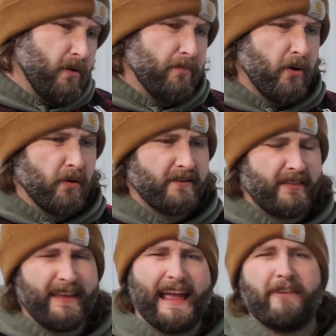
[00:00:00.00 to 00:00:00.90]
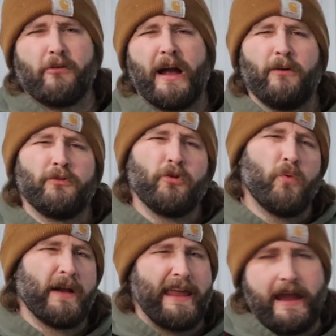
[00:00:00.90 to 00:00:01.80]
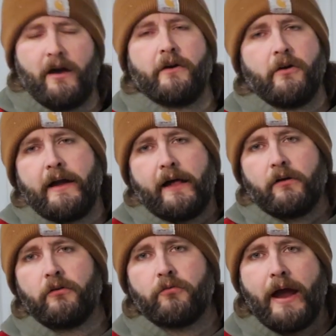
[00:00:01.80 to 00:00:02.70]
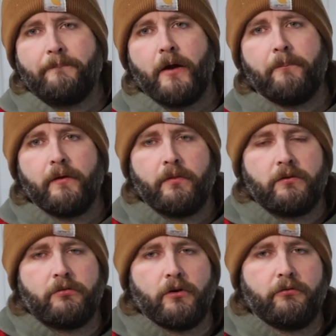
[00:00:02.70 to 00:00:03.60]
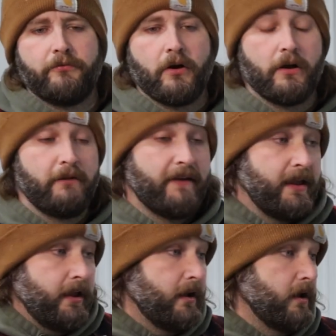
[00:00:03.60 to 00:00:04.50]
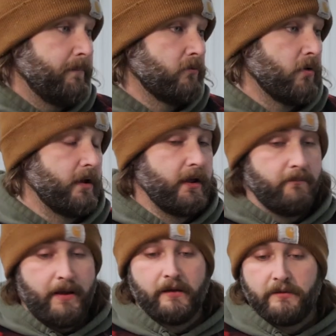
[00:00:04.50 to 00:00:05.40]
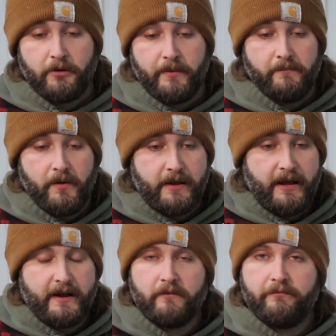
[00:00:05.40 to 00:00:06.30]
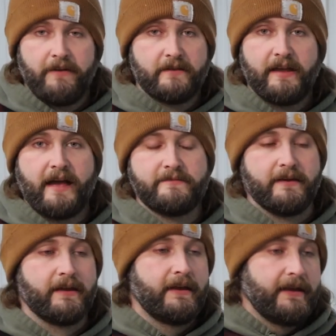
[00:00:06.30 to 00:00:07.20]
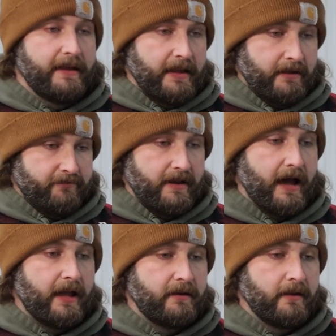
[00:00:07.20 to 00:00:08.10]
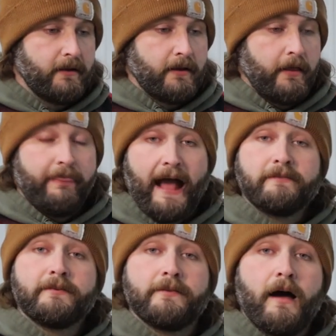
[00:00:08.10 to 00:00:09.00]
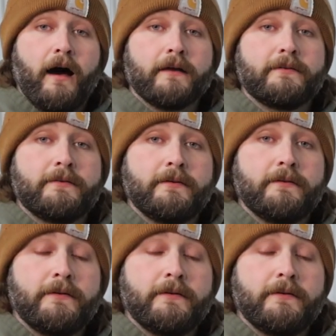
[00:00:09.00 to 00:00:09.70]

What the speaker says: components, I think I have around $2,800 wrapped up into this so far. And if I can get it up and running and make a little bit of money on it, fantastic. If not, that sucks.